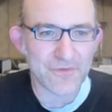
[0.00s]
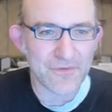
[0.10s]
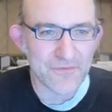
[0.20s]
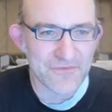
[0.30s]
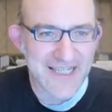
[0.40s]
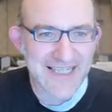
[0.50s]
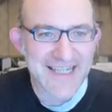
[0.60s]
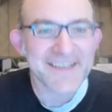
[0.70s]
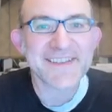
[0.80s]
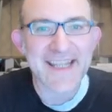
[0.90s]
or
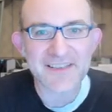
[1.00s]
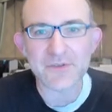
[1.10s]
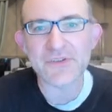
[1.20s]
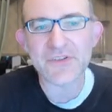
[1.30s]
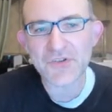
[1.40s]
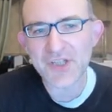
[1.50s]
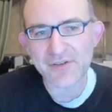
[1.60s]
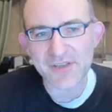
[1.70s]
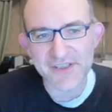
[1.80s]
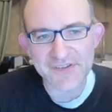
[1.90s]
really settled, you
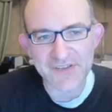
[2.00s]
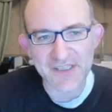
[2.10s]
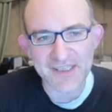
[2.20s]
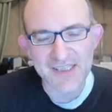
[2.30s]
know, as